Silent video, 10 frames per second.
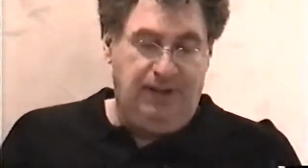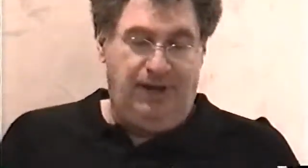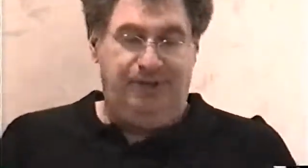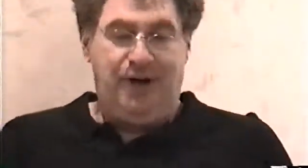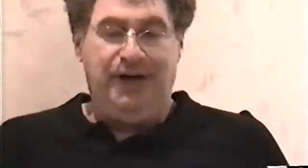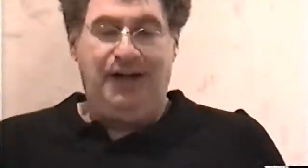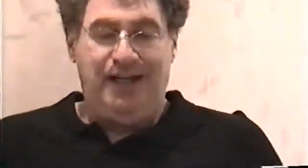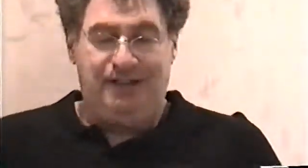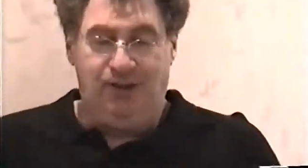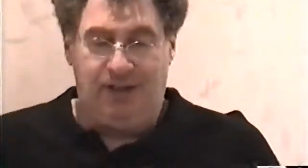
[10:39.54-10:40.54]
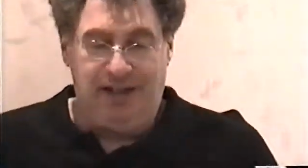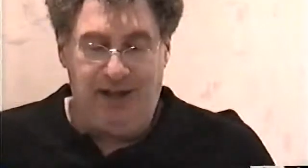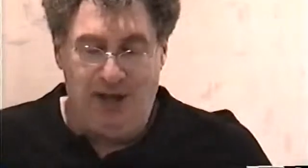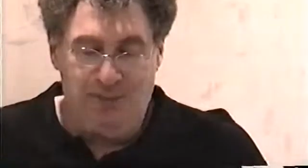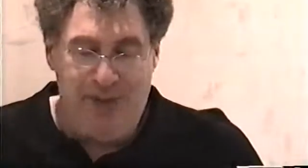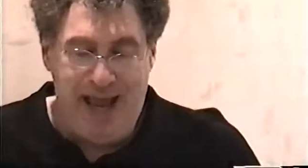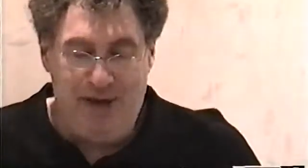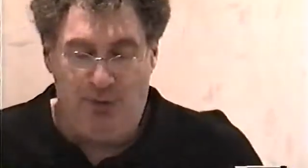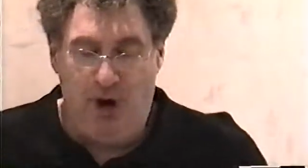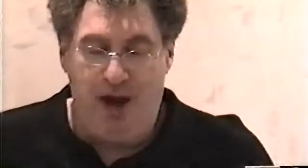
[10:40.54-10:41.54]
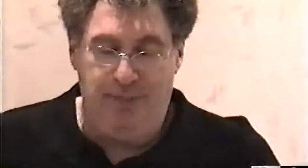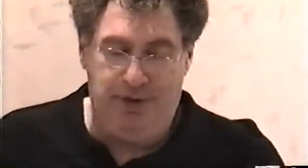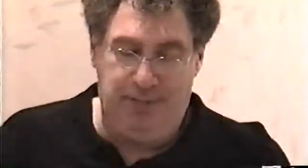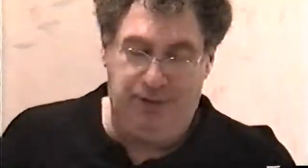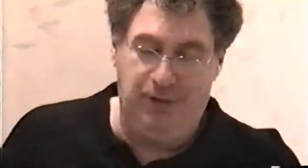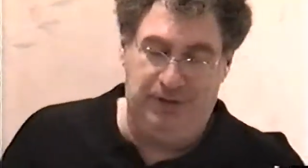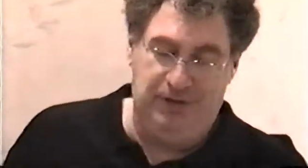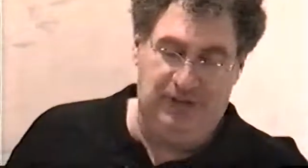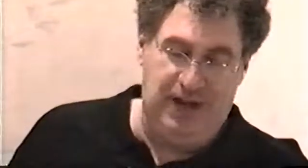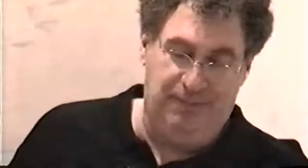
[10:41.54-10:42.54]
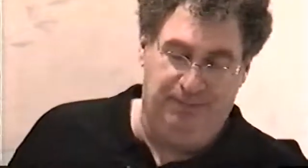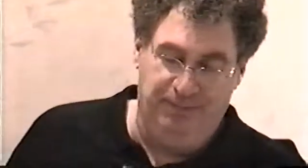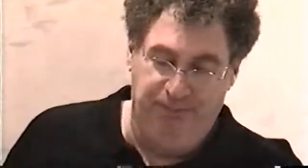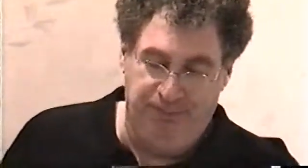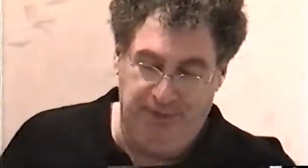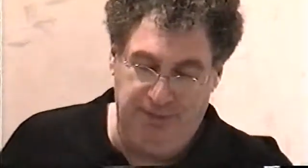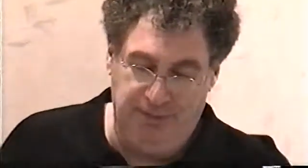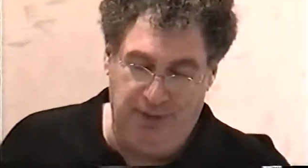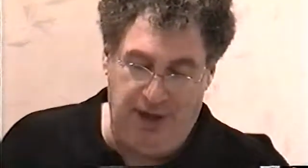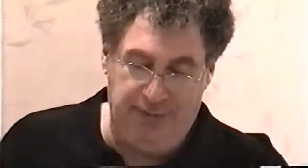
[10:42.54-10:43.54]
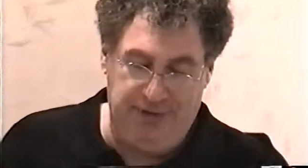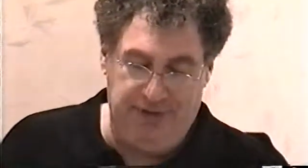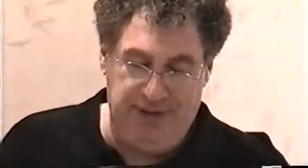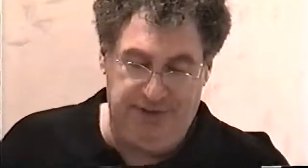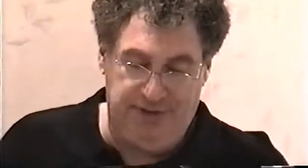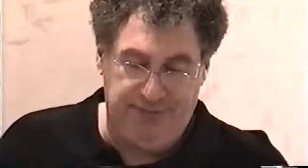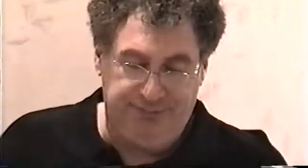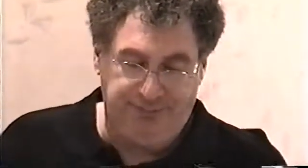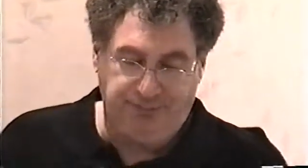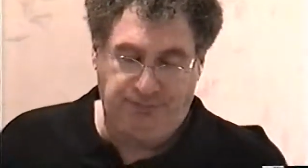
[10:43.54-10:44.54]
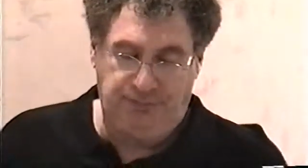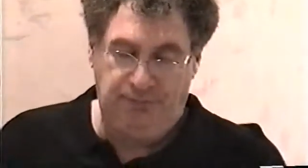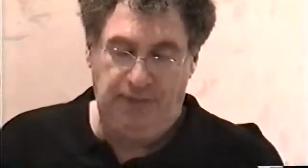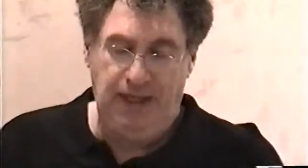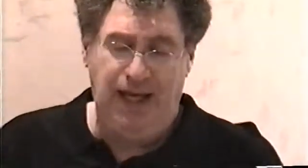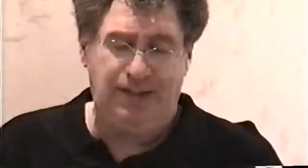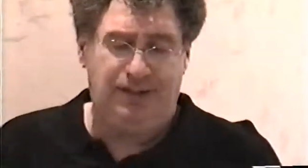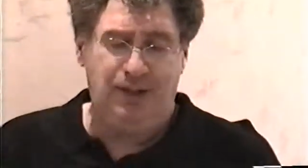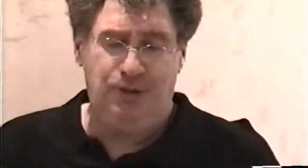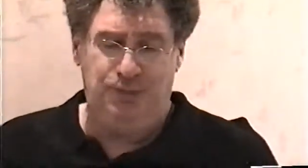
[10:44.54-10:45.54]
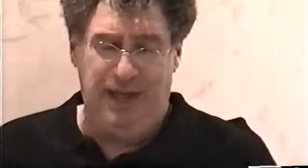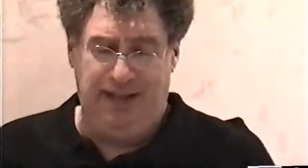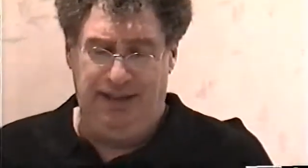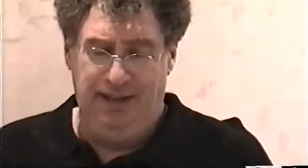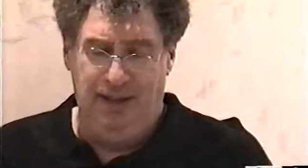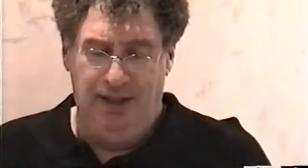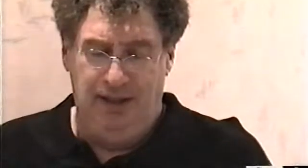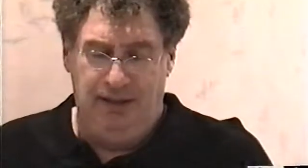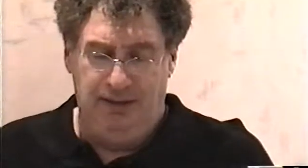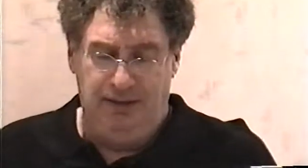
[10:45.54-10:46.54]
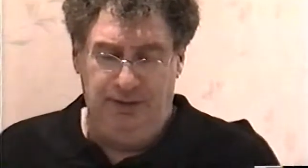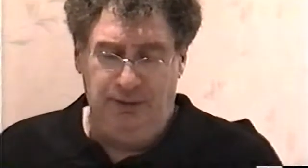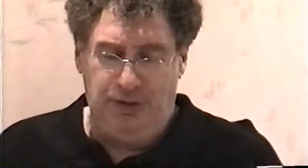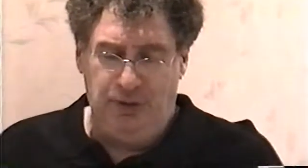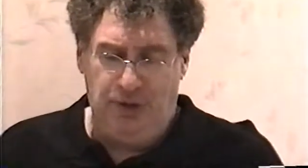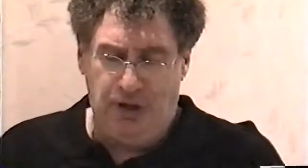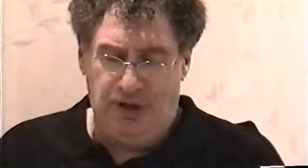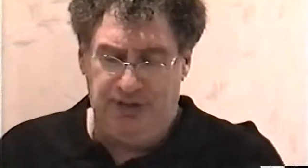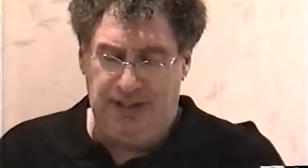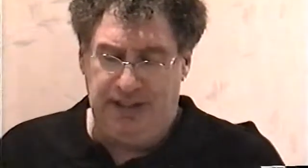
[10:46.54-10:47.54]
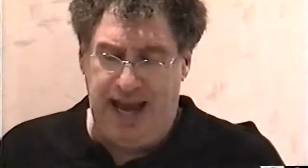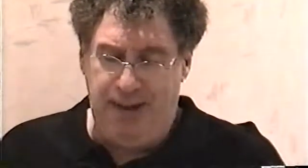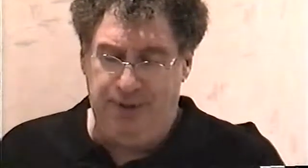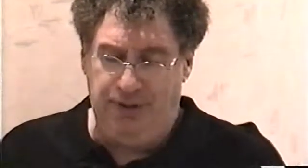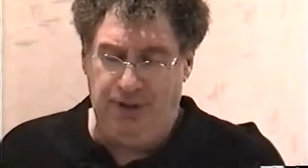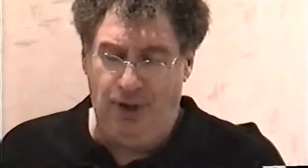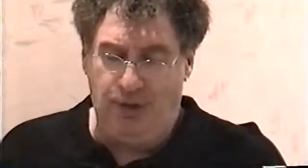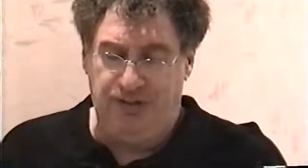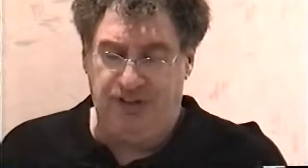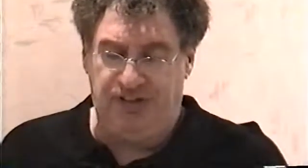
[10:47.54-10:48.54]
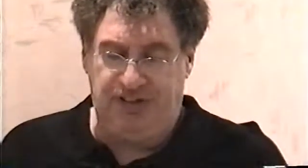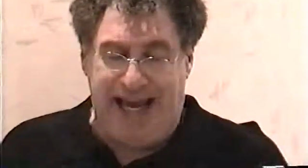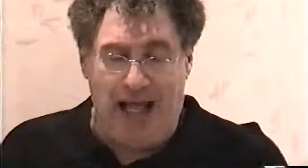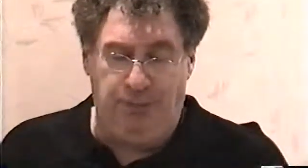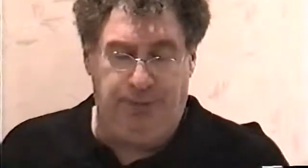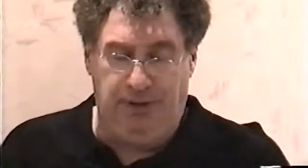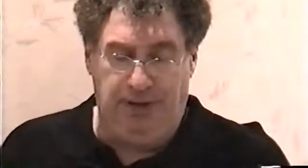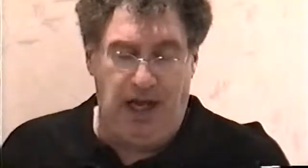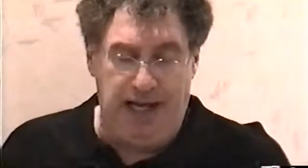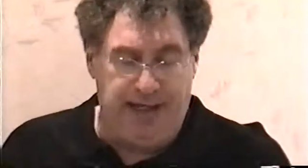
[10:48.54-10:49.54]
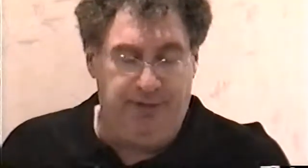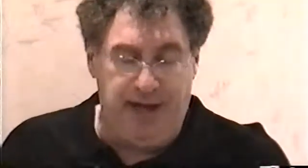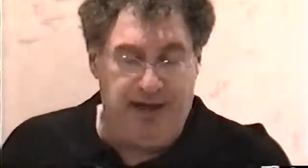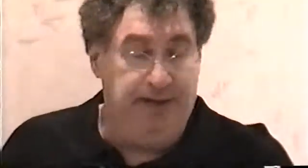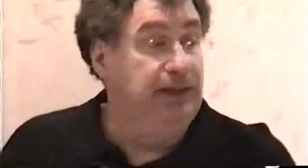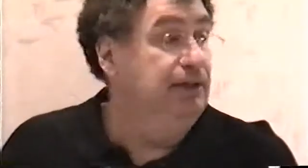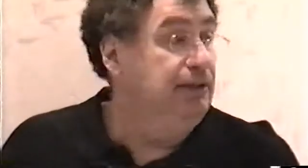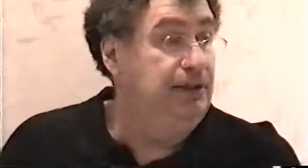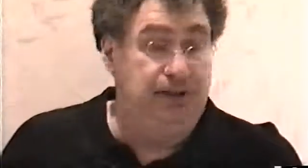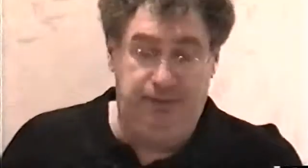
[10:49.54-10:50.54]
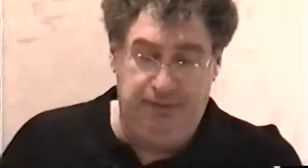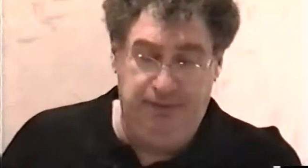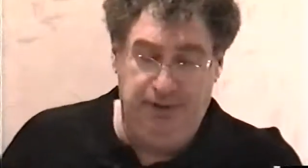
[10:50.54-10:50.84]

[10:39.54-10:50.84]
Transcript: A very nice-looking young man, Robert, approaches them. Robert says, excuse me, you two girls didn't happen to notice a scalpel lying around here, did you?